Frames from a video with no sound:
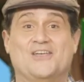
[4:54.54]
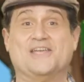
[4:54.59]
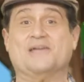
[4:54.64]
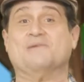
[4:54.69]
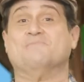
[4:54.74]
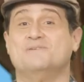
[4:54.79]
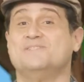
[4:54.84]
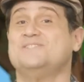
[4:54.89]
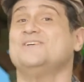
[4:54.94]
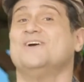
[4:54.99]
You
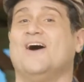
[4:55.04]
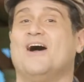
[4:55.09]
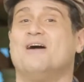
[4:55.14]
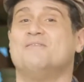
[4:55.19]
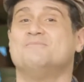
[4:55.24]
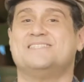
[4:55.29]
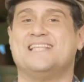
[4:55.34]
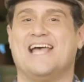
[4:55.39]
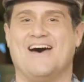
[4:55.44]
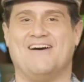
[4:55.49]
can put your
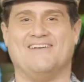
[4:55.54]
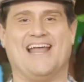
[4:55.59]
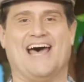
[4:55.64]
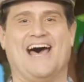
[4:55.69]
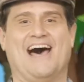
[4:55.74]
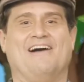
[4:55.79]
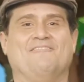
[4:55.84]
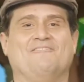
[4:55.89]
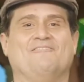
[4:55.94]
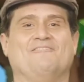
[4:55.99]
arms down
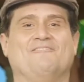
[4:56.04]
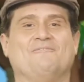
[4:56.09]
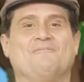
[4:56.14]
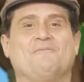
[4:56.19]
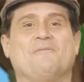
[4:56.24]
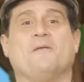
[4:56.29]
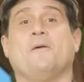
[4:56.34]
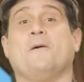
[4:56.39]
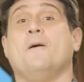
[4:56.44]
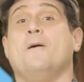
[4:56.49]
now.
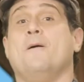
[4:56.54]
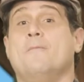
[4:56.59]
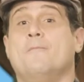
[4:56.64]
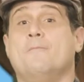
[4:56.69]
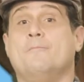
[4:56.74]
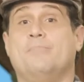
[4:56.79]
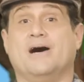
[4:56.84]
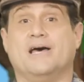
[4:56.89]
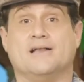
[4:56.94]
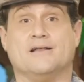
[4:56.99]

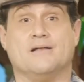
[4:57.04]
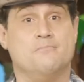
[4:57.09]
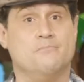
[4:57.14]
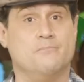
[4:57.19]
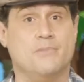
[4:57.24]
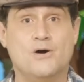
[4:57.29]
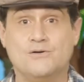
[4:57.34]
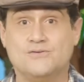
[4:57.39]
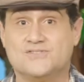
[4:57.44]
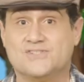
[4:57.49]
But
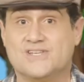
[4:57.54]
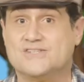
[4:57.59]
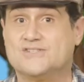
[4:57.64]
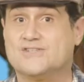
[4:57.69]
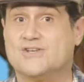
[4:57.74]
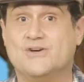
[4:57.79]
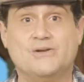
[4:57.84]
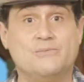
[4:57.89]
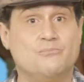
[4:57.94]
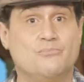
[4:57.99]
Moses
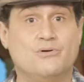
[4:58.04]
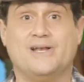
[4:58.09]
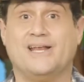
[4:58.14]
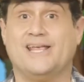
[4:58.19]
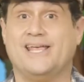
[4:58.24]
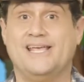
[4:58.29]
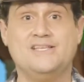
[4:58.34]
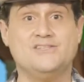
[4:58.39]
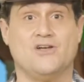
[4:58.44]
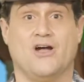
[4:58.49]
couldn't put
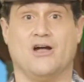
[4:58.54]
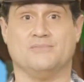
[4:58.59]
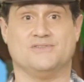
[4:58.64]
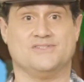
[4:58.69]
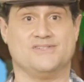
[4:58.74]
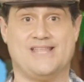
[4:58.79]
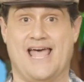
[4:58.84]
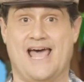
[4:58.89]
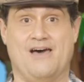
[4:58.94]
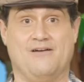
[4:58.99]
his
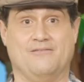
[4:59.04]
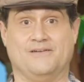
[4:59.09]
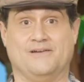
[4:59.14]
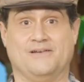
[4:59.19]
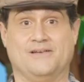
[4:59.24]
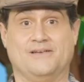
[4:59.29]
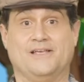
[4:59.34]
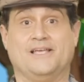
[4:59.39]
arms down.